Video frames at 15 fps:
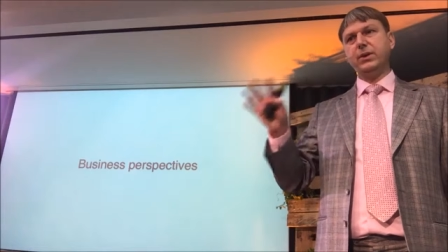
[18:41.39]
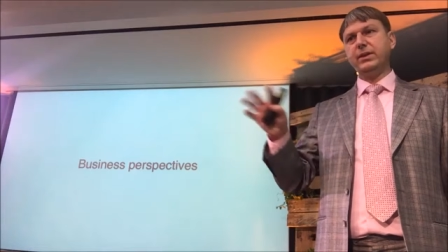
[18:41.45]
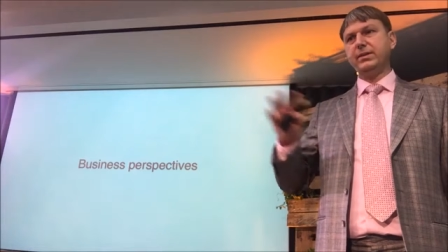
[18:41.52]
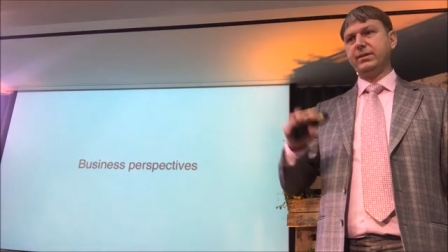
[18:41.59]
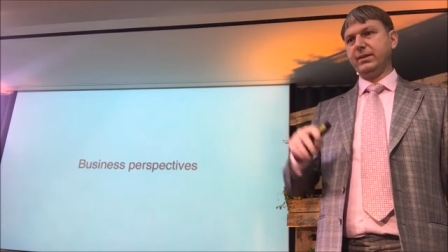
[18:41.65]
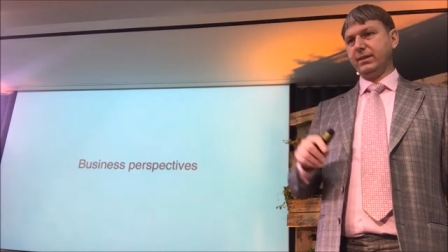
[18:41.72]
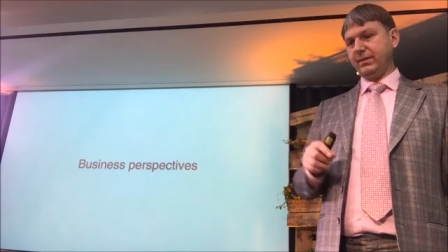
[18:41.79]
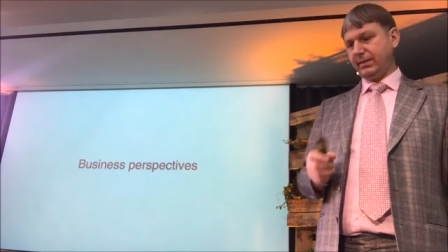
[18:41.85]

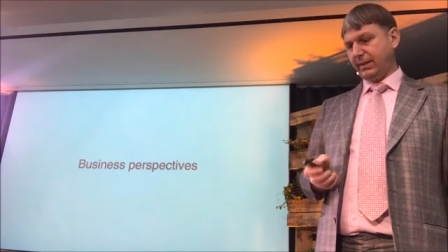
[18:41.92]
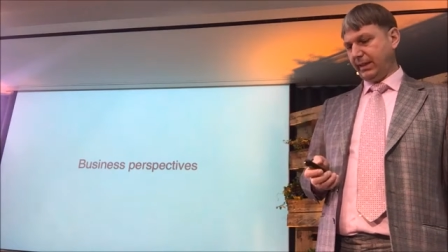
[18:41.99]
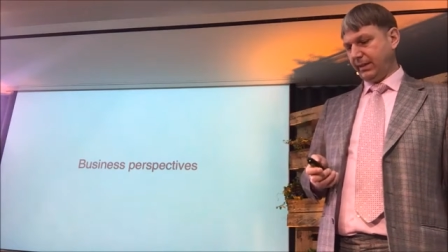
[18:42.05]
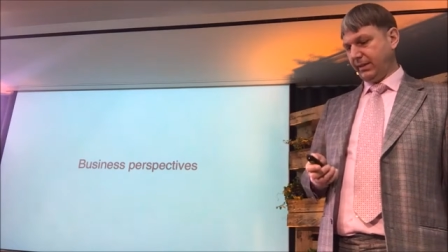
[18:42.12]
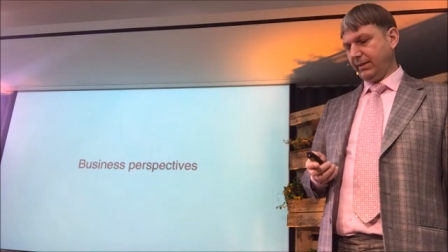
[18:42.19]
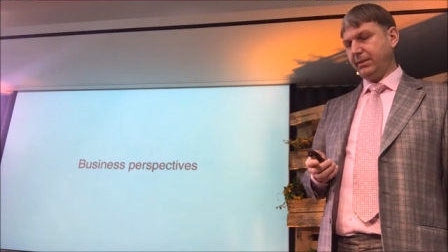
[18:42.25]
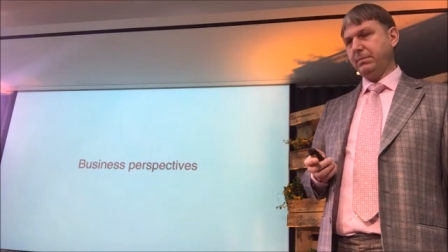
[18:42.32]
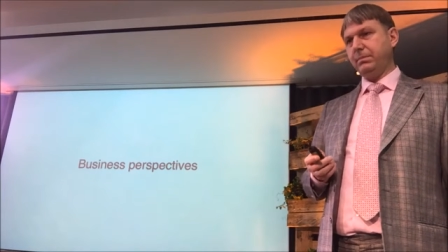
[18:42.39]
voices
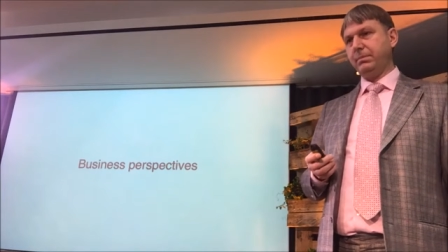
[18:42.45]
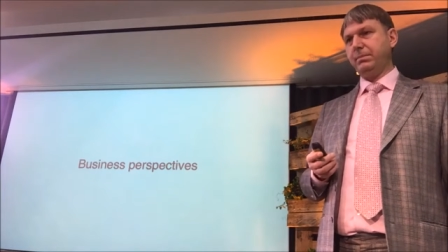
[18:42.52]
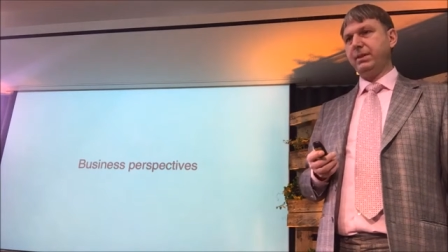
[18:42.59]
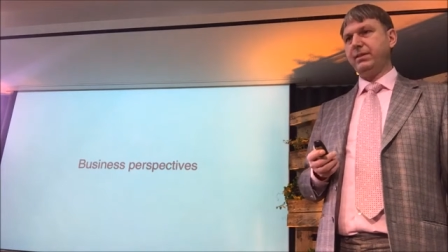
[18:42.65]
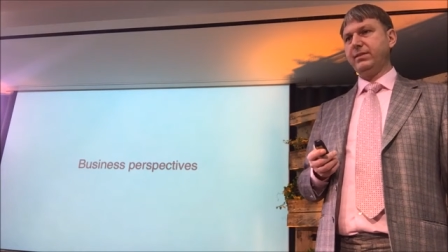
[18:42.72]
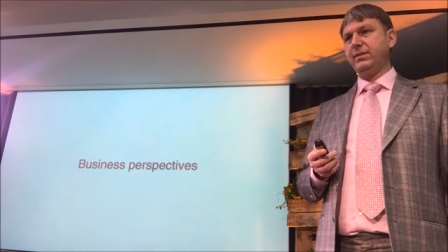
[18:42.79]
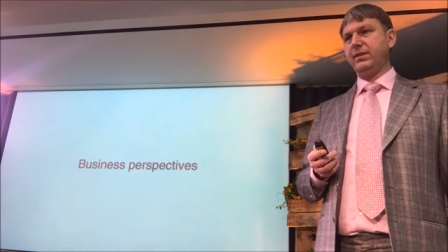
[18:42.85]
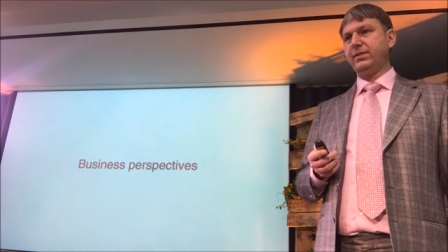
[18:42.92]
in the
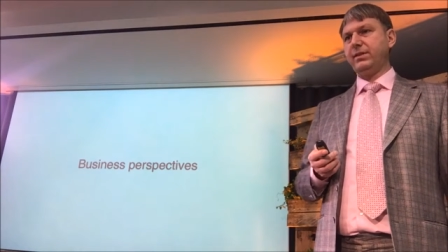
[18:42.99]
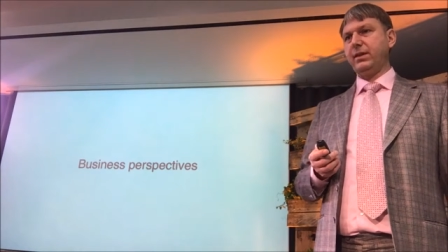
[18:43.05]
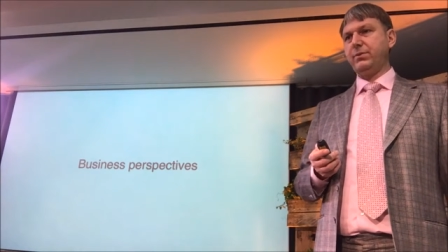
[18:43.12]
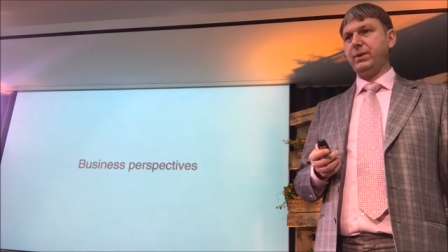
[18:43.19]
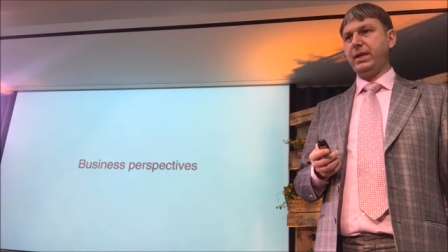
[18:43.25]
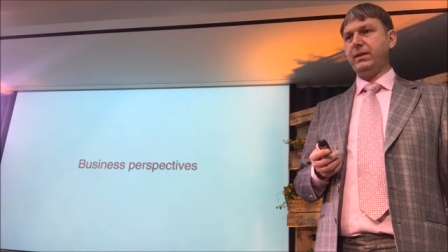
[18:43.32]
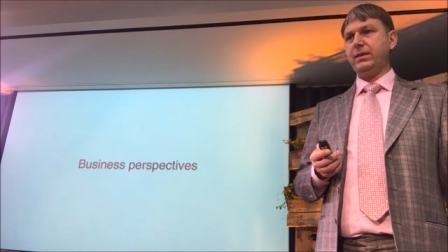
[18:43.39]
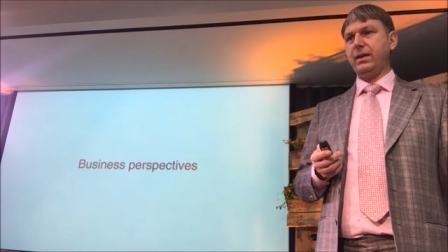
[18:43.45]
business
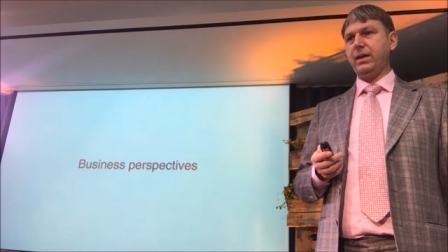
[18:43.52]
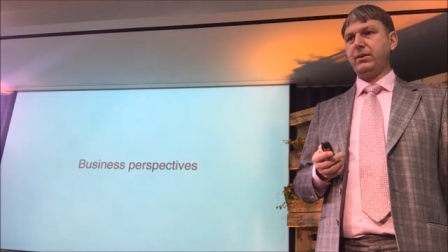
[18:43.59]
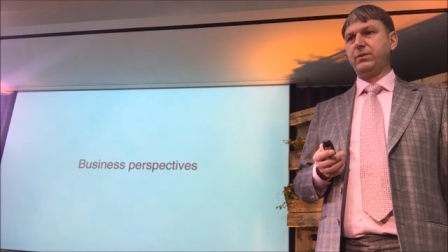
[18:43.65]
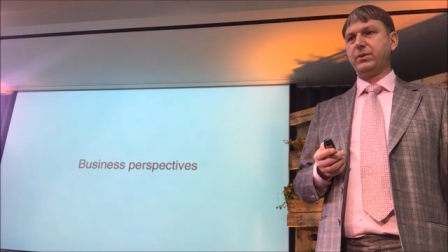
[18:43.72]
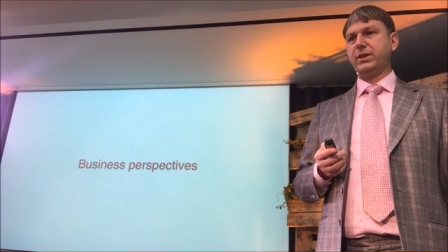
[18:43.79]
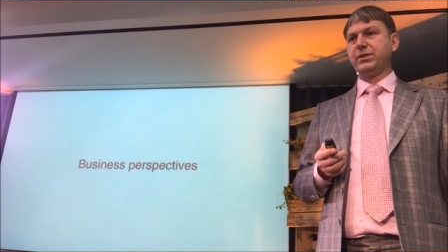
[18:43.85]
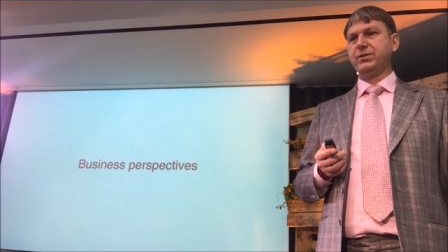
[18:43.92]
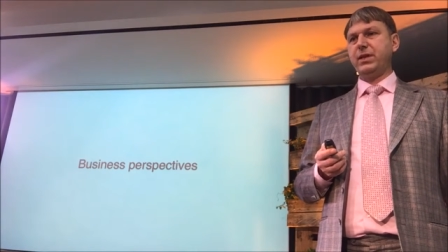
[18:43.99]
arena.
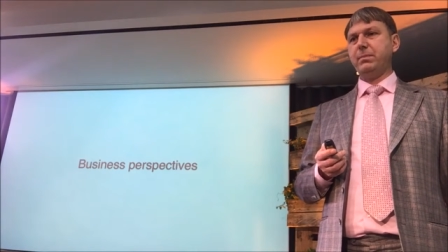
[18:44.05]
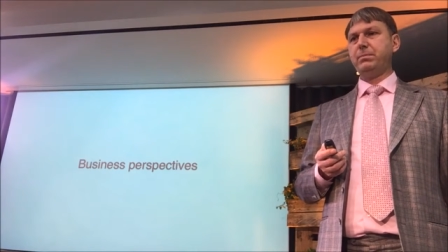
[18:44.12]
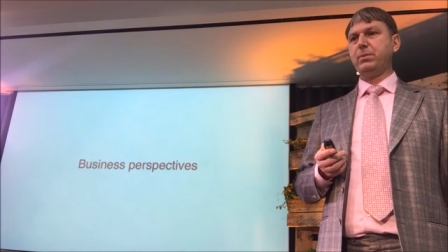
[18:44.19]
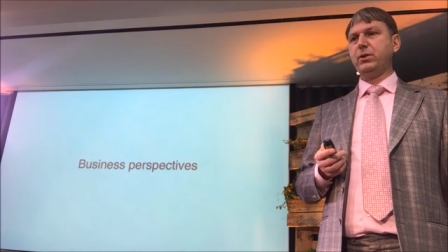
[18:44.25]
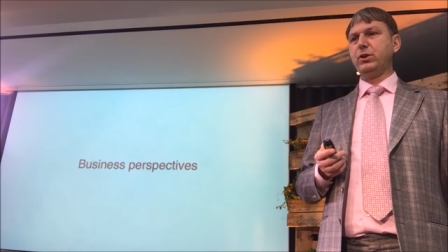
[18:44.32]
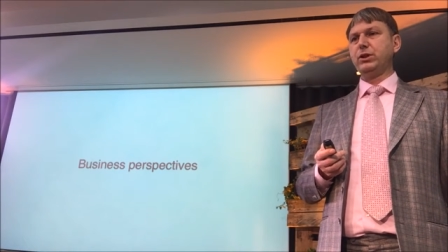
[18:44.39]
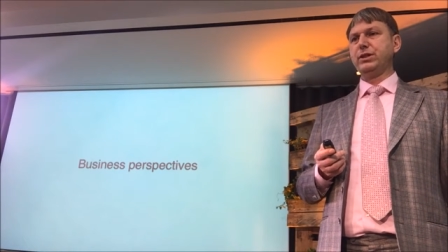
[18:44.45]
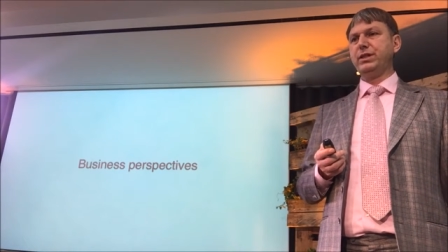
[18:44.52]
For
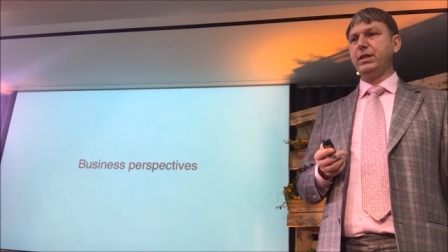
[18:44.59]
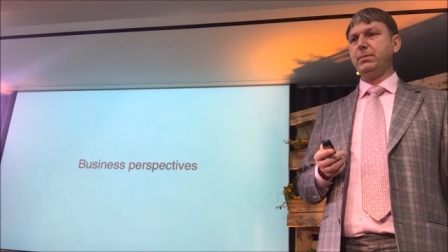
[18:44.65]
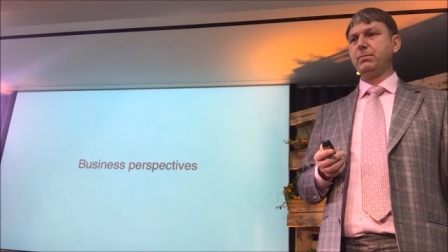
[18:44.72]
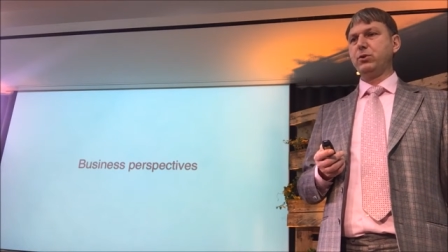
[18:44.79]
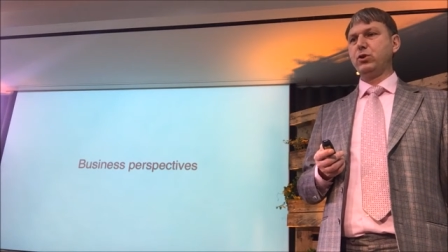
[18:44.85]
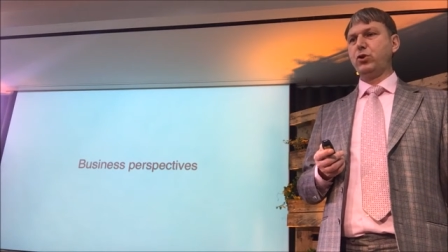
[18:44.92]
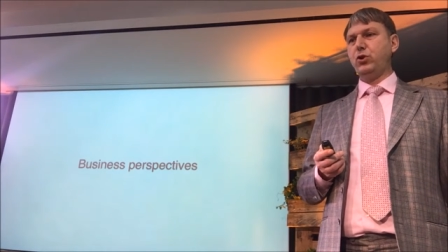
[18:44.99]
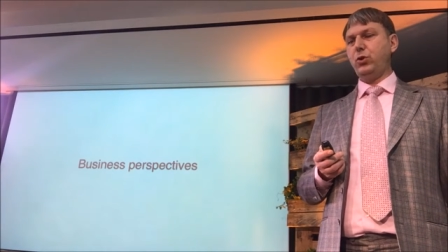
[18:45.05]
example,
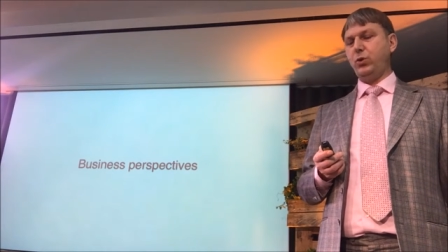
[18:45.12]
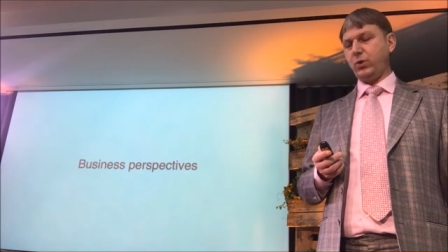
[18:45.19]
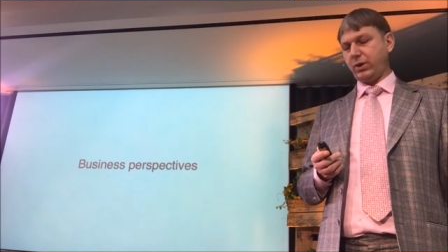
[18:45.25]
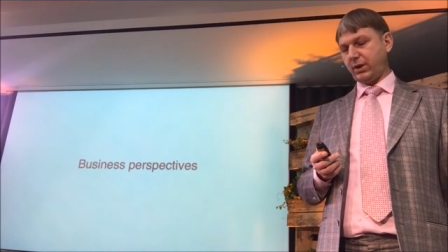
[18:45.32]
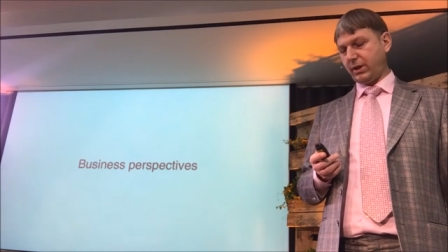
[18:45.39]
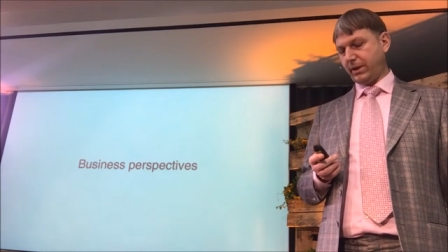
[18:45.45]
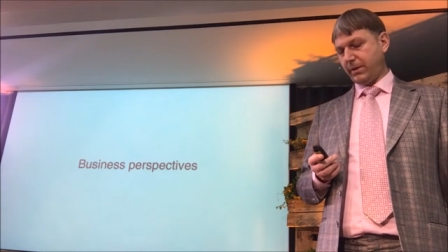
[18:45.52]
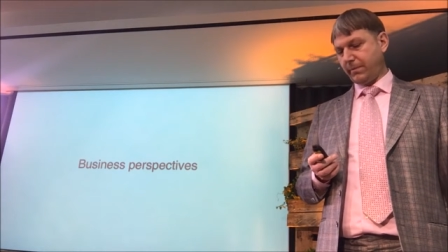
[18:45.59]
Tim Cook